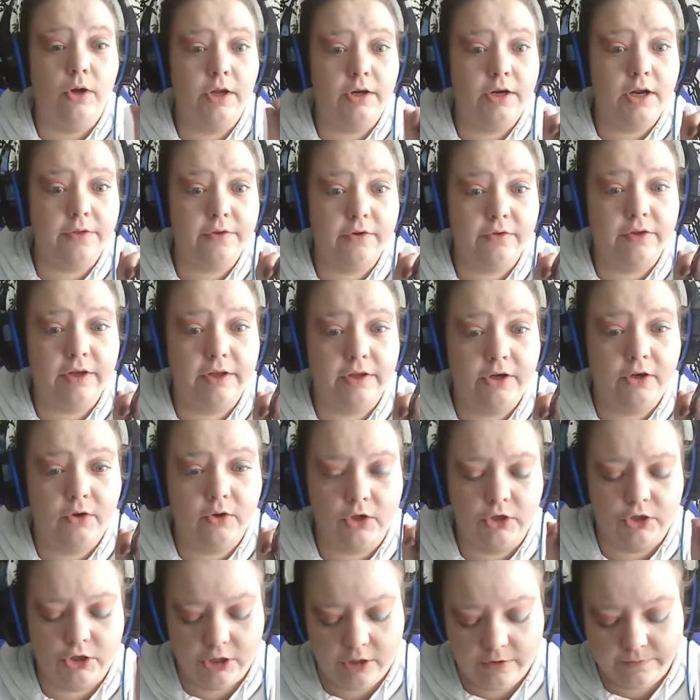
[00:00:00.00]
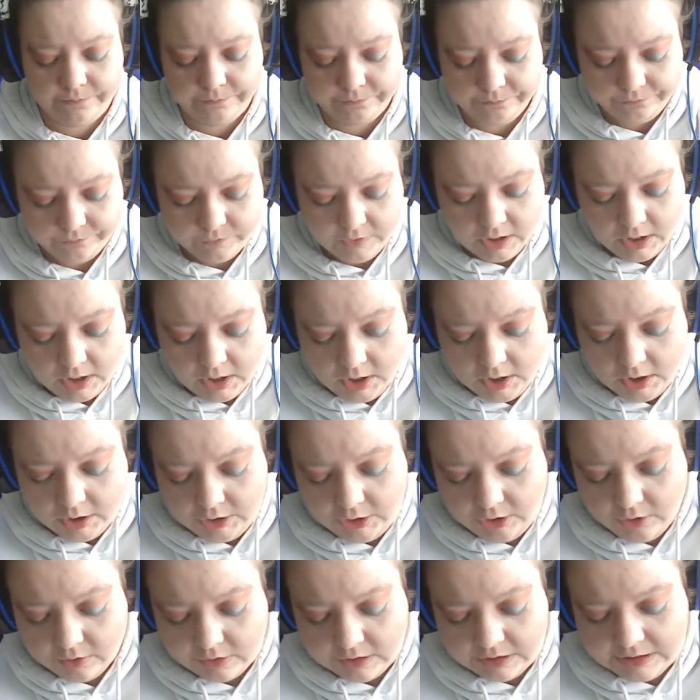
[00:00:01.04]
another thing you can do.
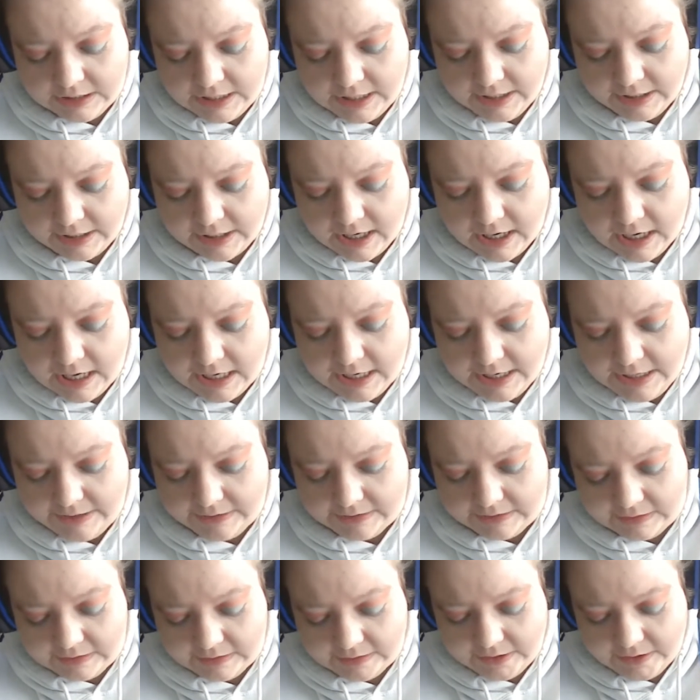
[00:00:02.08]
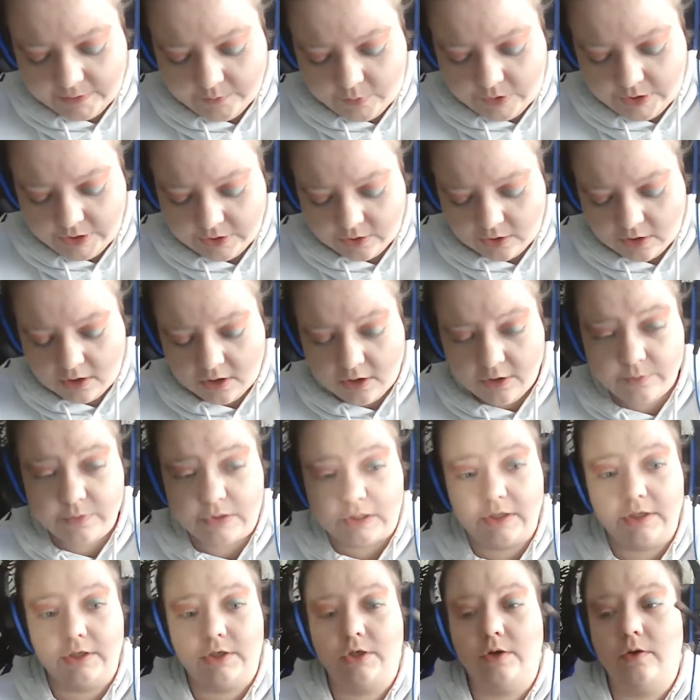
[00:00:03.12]
You can take ice and put herbs
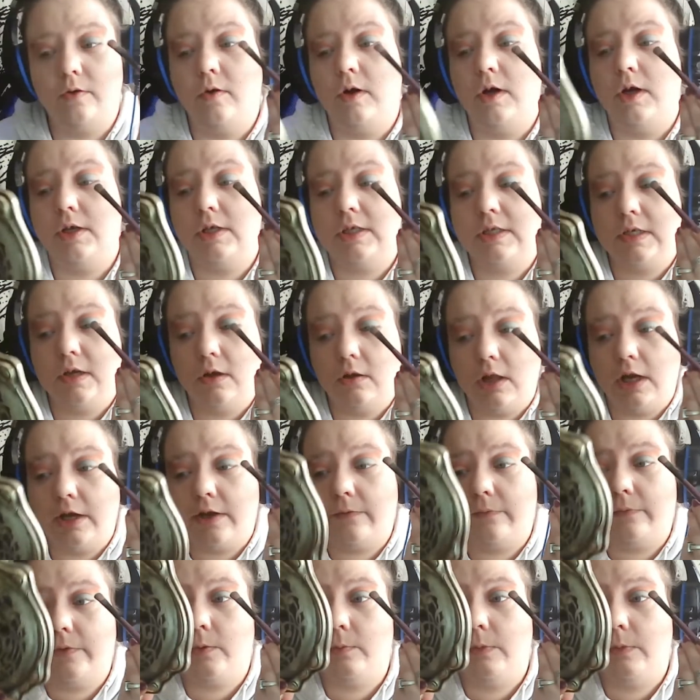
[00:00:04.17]
into it. So like if you're